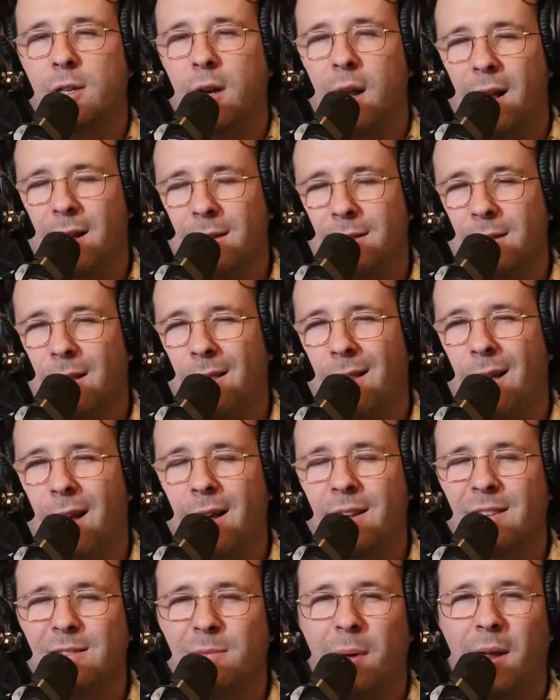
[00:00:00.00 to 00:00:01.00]
it has the
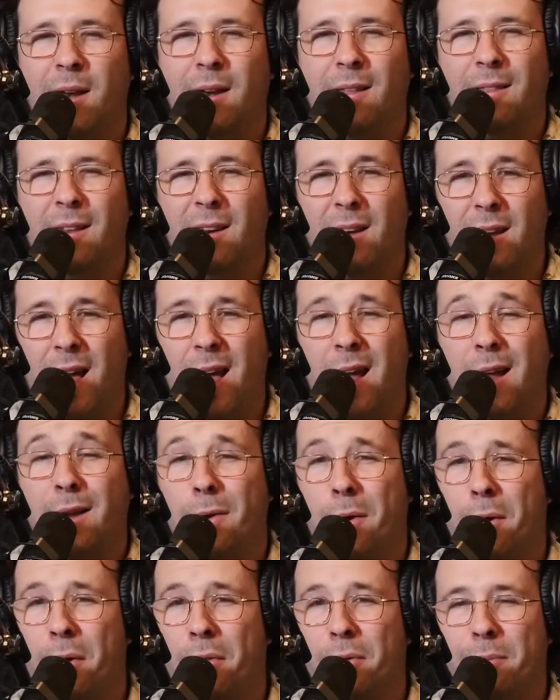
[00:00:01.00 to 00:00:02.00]
lion's mane, and the
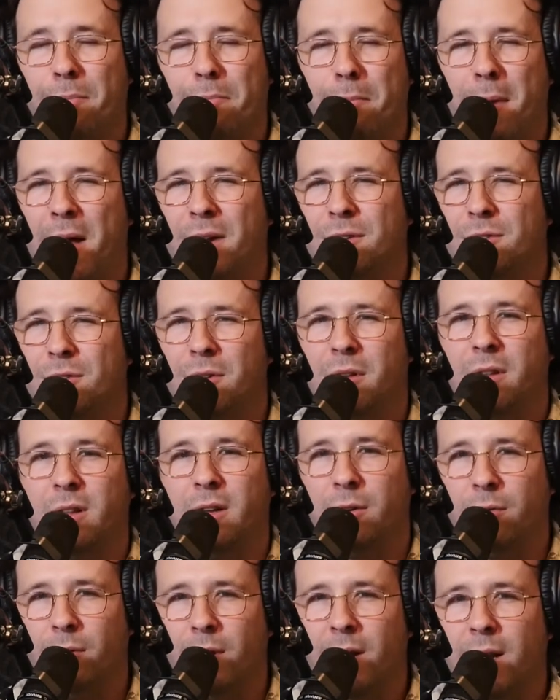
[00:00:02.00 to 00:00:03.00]
9 other magical
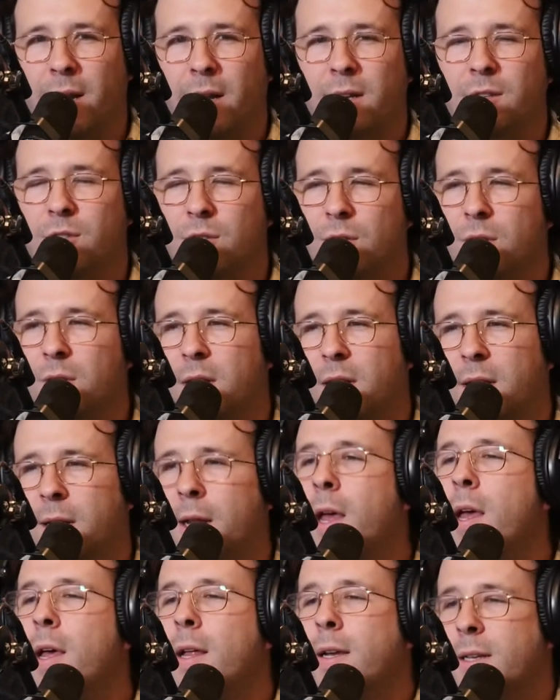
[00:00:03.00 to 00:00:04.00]
ingredients you'll need
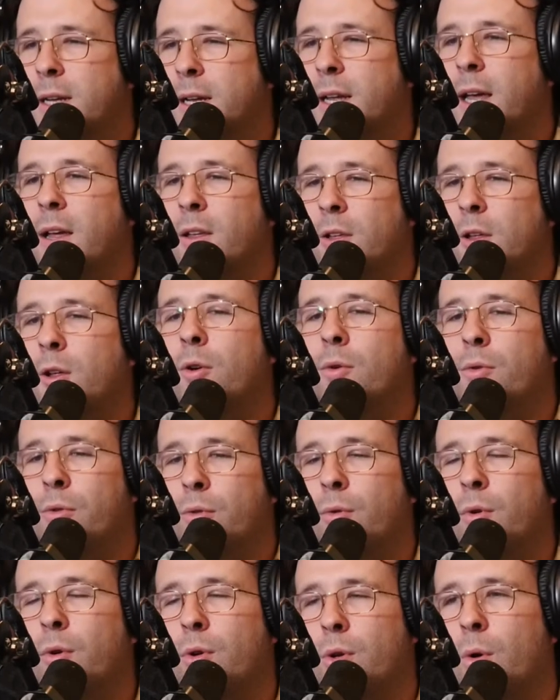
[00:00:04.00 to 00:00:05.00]
to get you
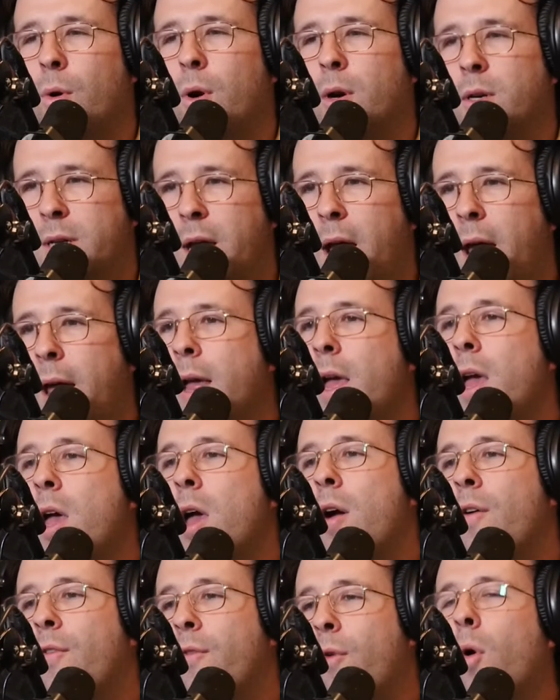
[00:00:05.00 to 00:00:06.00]
through your day.
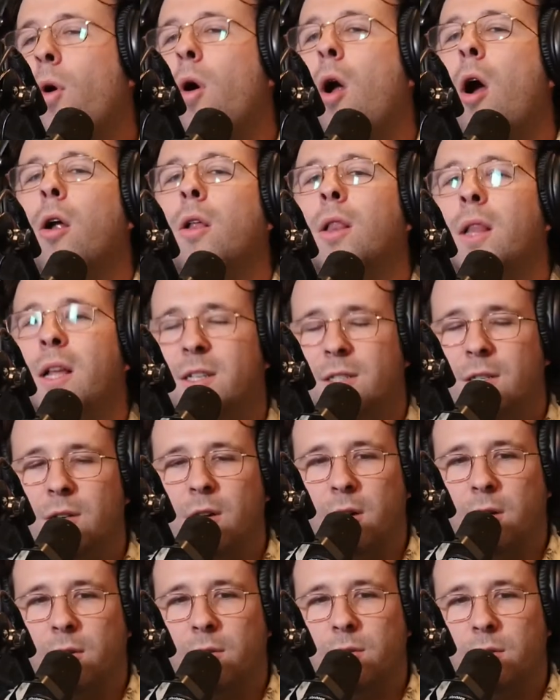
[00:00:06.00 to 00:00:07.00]
For our
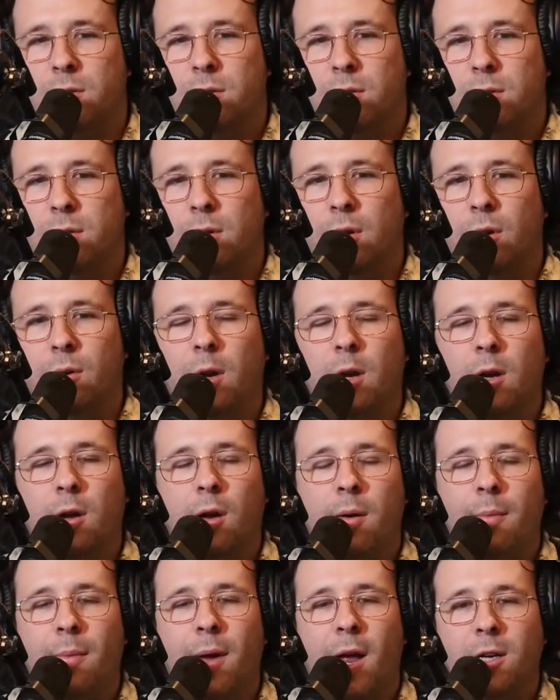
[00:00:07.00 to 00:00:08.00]
listeners, you can
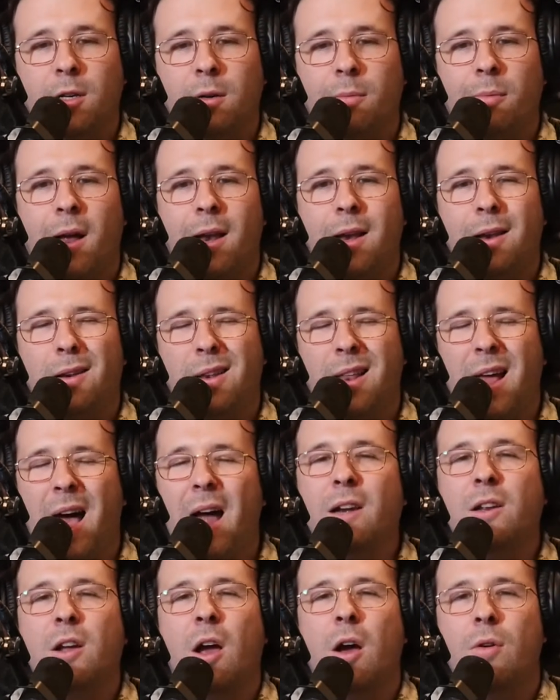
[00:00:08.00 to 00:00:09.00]
go to
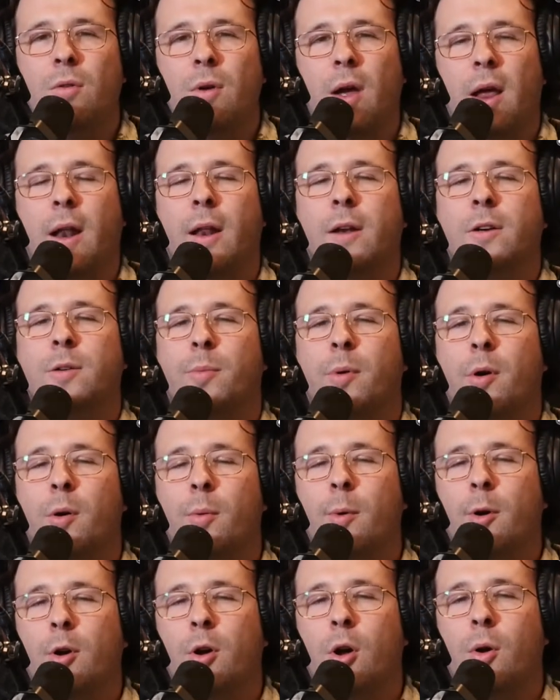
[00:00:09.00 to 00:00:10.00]
magicminded.co and enter
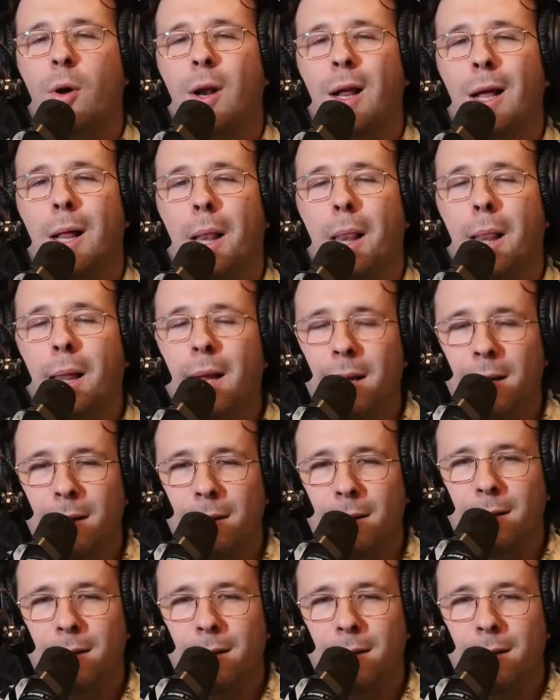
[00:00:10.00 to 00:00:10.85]
promo code Clayton